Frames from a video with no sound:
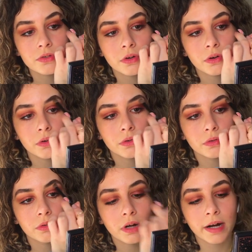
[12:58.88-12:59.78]

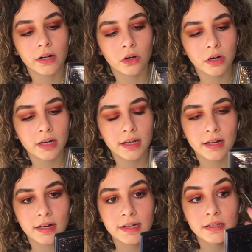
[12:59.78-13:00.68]
So I got it,
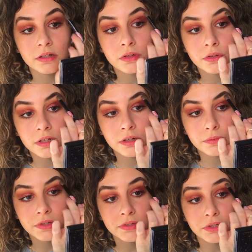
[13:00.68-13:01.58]
and I didn't know that
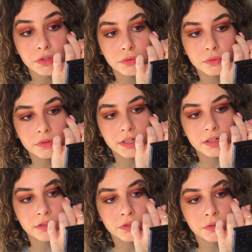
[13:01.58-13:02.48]
it was new,
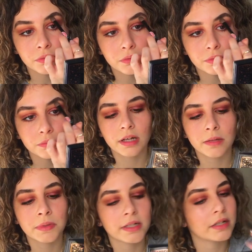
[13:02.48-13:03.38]
like a new
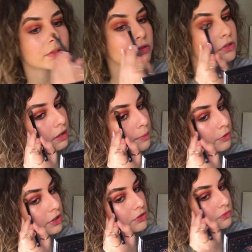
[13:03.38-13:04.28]
ABH
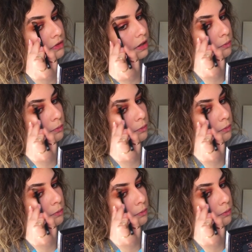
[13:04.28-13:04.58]
collaboration with